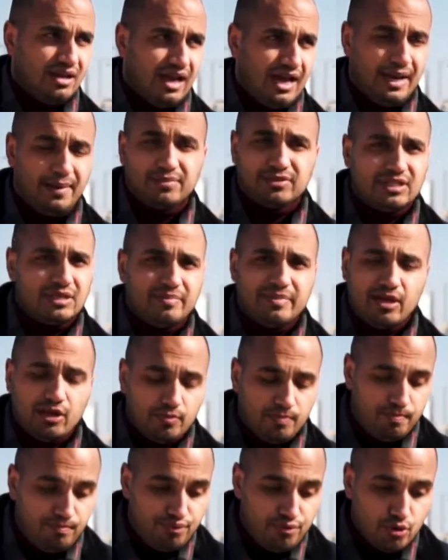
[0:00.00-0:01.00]
and I'm just gonna be
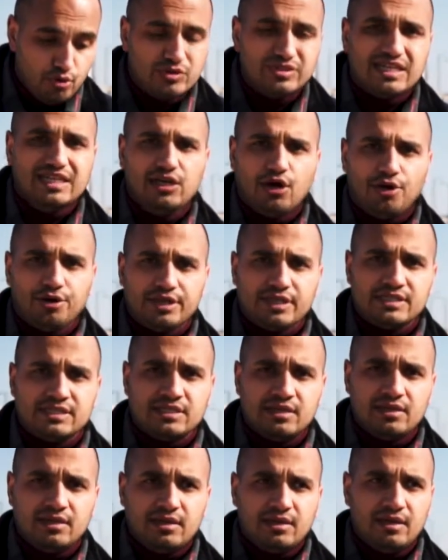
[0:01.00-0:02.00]
brutally honest.